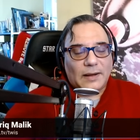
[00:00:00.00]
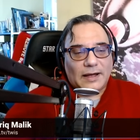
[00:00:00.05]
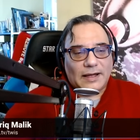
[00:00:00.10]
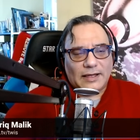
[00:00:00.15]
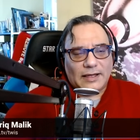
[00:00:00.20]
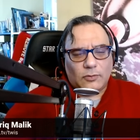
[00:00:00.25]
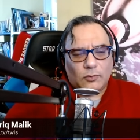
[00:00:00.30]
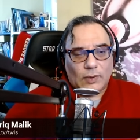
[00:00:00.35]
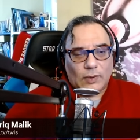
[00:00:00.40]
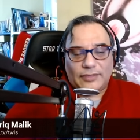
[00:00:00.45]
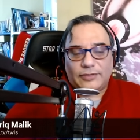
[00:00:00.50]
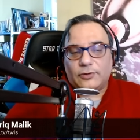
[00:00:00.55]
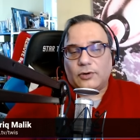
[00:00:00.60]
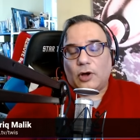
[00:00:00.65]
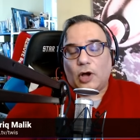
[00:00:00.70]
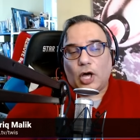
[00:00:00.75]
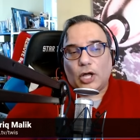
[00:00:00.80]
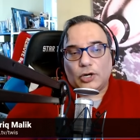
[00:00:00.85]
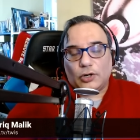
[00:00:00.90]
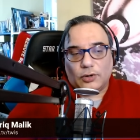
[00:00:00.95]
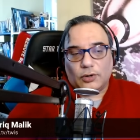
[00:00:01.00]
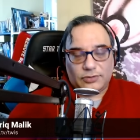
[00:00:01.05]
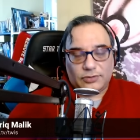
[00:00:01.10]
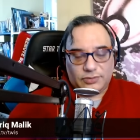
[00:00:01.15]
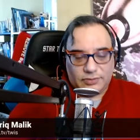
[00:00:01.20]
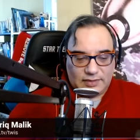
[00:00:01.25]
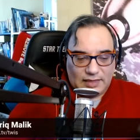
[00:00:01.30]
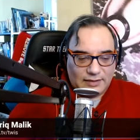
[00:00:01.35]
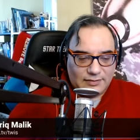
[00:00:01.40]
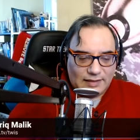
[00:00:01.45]
weather on
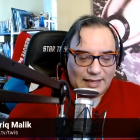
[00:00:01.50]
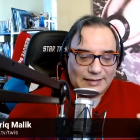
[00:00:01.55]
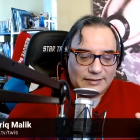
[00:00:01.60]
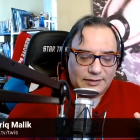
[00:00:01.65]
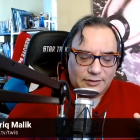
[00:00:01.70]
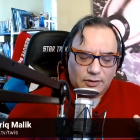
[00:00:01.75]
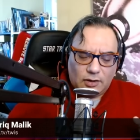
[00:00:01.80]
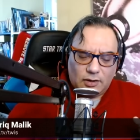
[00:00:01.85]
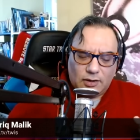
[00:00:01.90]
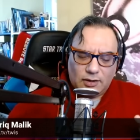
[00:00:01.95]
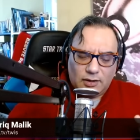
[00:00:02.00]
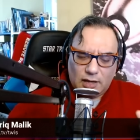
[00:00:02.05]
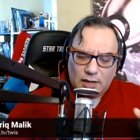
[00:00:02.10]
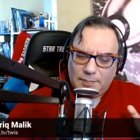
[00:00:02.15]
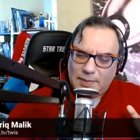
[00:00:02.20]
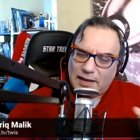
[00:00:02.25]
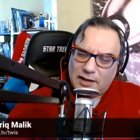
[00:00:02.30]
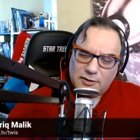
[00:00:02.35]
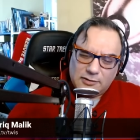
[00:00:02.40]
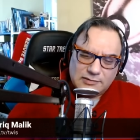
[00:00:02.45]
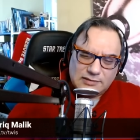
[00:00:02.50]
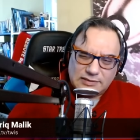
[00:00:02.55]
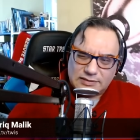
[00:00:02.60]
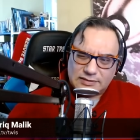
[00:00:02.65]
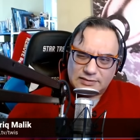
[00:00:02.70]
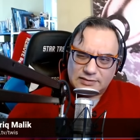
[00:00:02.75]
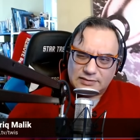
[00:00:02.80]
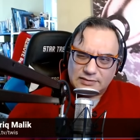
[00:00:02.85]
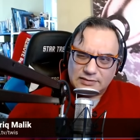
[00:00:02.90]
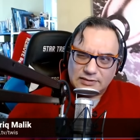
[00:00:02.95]
Earth. They landed about.
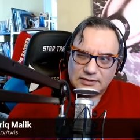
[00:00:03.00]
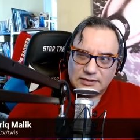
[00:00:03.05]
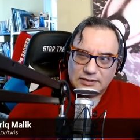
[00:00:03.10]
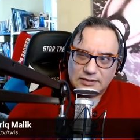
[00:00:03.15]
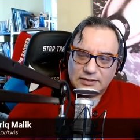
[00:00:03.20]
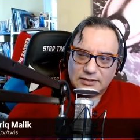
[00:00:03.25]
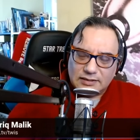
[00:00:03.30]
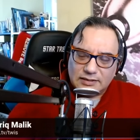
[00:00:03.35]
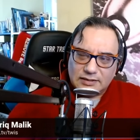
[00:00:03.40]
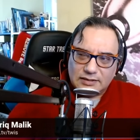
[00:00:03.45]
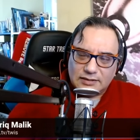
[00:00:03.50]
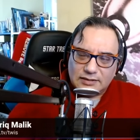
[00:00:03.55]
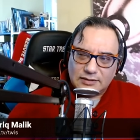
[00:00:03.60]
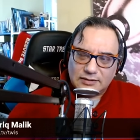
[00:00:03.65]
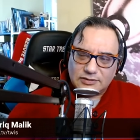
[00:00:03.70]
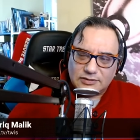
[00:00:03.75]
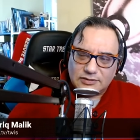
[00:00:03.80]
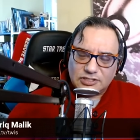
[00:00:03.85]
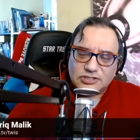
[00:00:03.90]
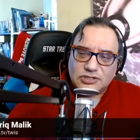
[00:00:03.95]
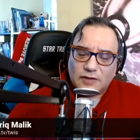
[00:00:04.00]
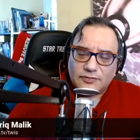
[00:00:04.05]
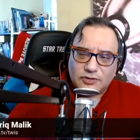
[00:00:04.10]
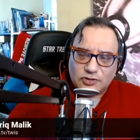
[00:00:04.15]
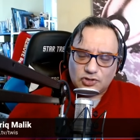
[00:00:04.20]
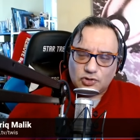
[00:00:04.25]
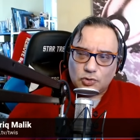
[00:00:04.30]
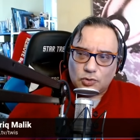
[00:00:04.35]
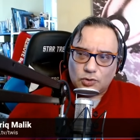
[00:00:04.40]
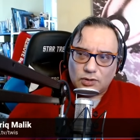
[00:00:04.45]
Just off the
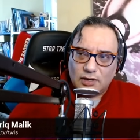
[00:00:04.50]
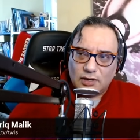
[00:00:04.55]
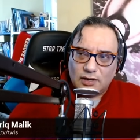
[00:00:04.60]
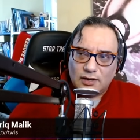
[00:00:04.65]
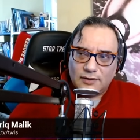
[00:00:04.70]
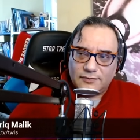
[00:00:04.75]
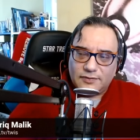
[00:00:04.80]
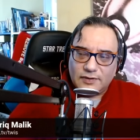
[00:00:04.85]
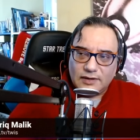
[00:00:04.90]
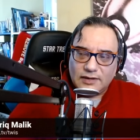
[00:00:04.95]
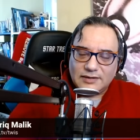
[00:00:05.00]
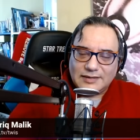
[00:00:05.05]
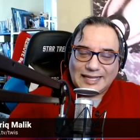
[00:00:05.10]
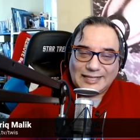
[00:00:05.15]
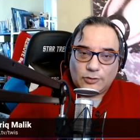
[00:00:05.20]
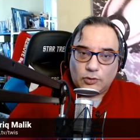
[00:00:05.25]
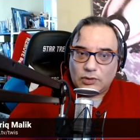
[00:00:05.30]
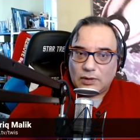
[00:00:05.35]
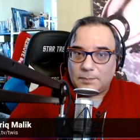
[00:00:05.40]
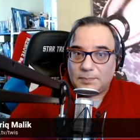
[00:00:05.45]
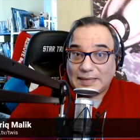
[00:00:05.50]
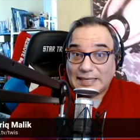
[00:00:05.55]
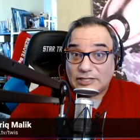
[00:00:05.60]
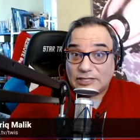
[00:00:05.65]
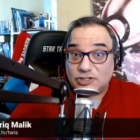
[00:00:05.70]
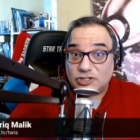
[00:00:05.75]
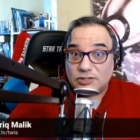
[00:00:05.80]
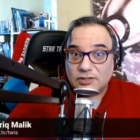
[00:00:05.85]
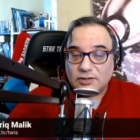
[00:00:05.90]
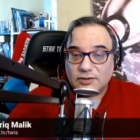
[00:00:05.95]
shore of Daytona
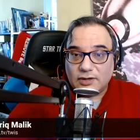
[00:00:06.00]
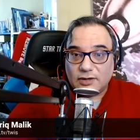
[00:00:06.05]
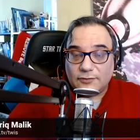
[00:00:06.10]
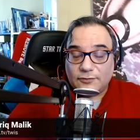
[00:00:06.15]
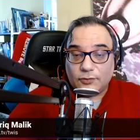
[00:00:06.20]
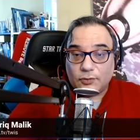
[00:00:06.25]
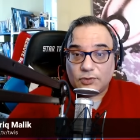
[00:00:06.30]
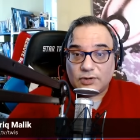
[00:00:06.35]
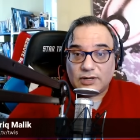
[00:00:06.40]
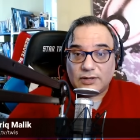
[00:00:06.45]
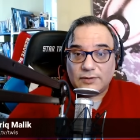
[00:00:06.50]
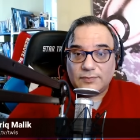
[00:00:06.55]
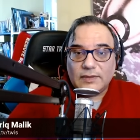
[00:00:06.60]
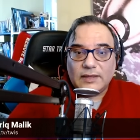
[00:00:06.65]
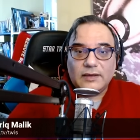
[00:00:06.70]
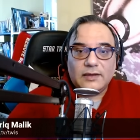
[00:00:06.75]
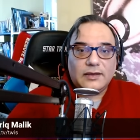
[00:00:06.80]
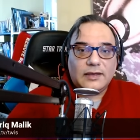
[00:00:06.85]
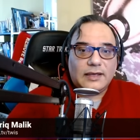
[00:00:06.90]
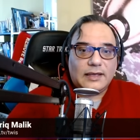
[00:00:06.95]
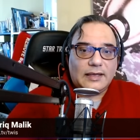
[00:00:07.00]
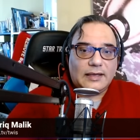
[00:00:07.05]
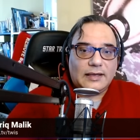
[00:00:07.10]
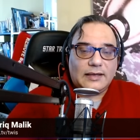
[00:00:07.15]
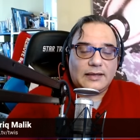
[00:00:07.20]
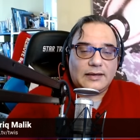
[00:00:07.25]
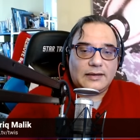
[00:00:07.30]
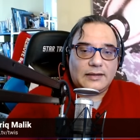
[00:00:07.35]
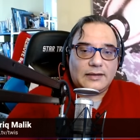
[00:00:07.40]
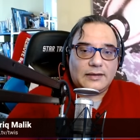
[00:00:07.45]
Beach, Florida,
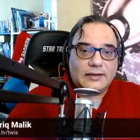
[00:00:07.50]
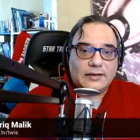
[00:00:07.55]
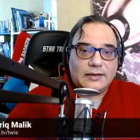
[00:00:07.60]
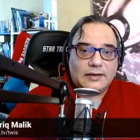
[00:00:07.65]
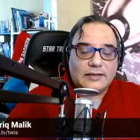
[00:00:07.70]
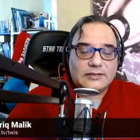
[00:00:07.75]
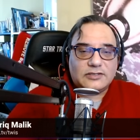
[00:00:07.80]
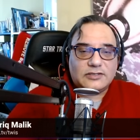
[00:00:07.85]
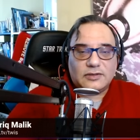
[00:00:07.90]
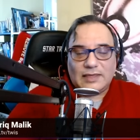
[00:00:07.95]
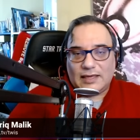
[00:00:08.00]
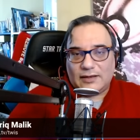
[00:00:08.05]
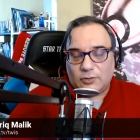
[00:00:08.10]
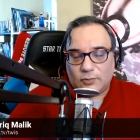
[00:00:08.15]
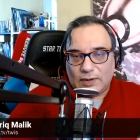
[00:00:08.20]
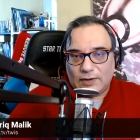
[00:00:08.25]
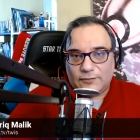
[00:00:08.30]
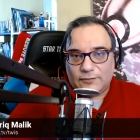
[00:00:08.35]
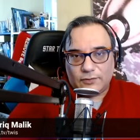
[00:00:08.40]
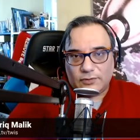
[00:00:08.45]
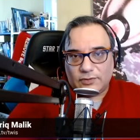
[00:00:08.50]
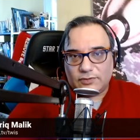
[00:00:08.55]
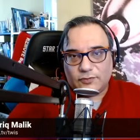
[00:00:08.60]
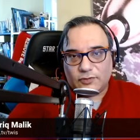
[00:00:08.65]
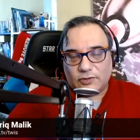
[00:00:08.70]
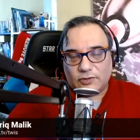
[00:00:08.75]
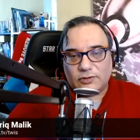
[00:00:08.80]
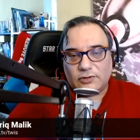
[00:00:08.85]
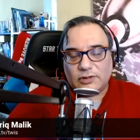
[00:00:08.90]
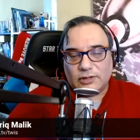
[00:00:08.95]
and so they had to wait for
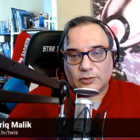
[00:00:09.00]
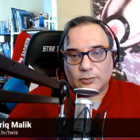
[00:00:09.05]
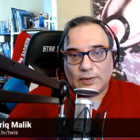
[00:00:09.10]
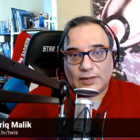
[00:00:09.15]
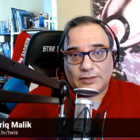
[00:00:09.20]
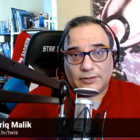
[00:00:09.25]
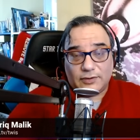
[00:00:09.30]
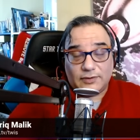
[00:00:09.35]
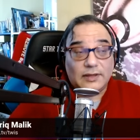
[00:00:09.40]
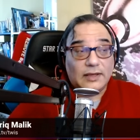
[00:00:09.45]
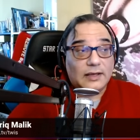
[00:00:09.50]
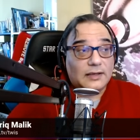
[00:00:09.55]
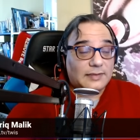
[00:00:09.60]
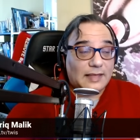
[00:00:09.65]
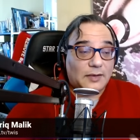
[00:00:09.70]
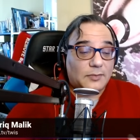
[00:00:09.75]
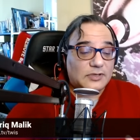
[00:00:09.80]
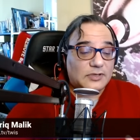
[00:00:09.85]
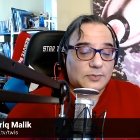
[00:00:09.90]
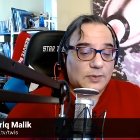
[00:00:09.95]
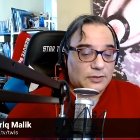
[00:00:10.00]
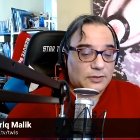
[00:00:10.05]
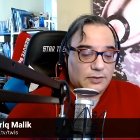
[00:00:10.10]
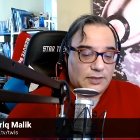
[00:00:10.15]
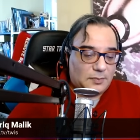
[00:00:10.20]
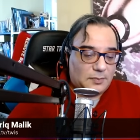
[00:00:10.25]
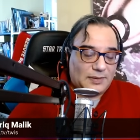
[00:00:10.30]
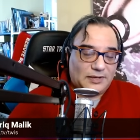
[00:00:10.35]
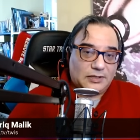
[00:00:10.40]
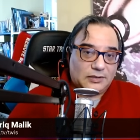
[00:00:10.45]
clear weather, and that was weather
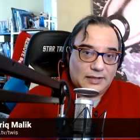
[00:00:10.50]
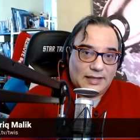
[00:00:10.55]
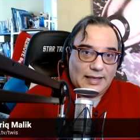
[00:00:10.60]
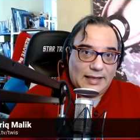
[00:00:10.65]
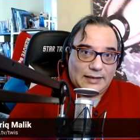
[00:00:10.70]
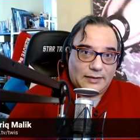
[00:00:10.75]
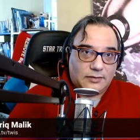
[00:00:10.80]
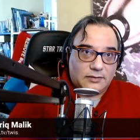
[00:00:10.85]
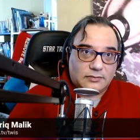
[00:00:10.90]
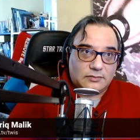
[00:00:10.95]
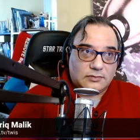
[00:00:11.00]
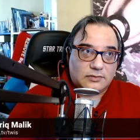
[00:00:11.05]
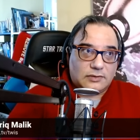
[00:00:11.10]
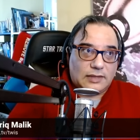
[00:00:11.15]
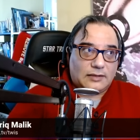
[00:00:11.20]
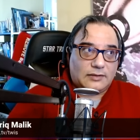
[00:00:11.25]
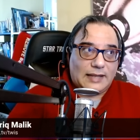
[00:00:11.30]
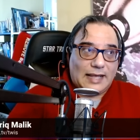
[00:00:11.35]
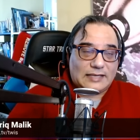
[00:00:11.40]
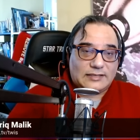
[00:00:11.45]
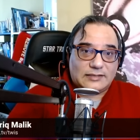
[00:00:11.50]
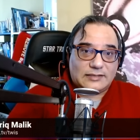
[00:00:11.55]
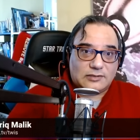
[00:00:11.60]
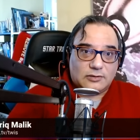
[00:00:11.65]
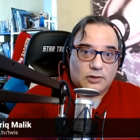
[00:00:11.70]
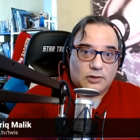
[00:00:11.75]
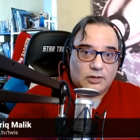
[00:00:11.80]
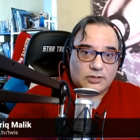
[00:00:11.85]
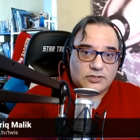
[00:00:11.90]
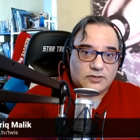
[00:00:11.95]
that had been delaying like NASA's
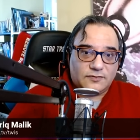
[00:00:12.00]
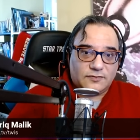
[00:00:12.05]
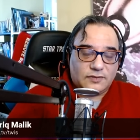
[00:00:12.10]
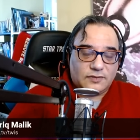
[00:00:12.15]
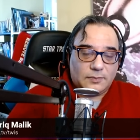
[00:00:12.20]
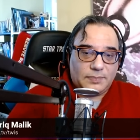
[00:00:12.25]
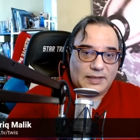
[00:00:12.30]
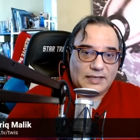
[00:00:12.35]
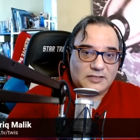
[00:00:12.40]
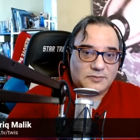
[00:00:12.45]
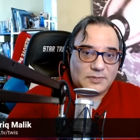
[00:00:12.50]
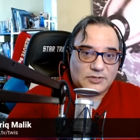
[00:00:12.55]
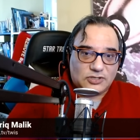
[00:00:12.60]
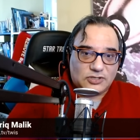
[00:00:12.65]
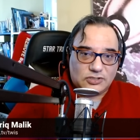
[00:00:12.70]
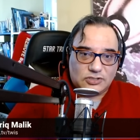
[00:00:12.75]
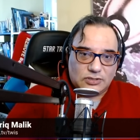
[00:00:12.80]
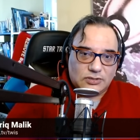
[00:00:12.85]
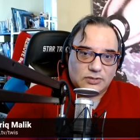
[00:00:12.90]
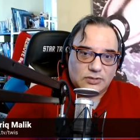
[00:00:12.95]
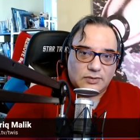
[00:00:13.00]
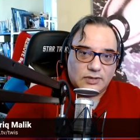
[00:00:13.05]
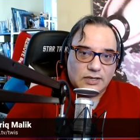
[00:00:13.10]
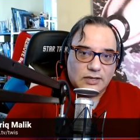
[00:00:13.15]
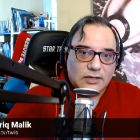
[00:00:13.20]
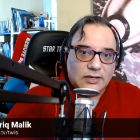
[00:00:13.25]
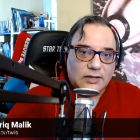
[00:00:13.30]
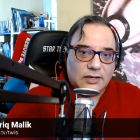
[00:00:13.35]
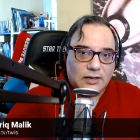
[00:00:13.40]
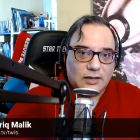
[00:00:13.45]
launch of the PACE mission to
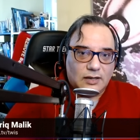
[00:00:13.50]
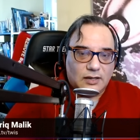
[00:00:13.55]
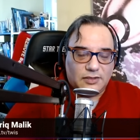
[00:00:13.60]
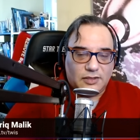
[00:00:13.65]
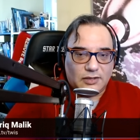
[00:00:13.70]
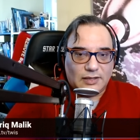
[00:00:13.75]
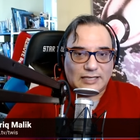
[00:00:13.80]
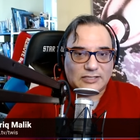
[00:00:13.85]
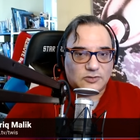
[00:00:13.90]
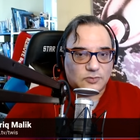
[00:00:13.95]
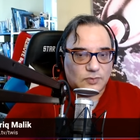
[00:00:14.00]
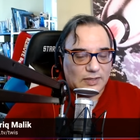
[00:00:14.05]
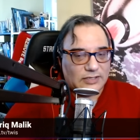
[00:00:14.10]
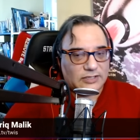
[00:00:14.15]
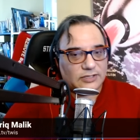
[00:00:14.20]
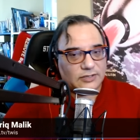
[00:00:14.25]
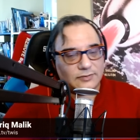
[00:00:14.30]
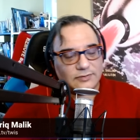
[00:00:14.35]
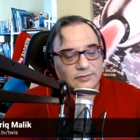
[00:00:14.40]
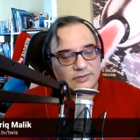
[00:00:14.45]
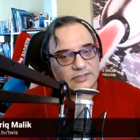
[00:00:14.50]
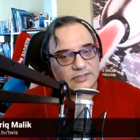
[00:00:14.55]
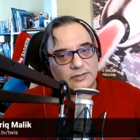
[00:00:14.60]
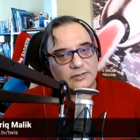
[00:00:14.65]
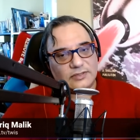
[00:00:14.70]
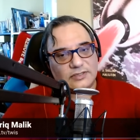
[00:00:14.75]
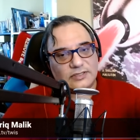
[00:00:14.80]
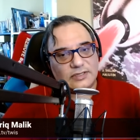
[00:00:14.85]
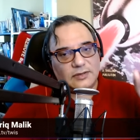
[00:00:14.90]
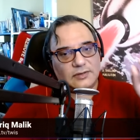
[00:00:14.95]
the last week too. So
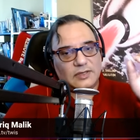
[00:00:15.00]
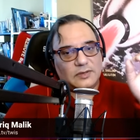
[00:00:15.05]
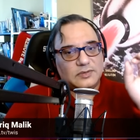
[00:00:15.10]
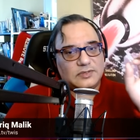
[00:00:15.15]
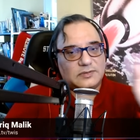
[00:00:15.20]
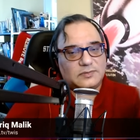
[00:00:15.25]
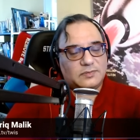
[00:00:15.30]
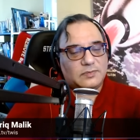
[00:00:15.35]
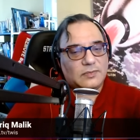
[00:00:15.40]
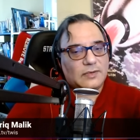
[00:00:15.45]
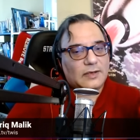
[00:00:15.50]
it was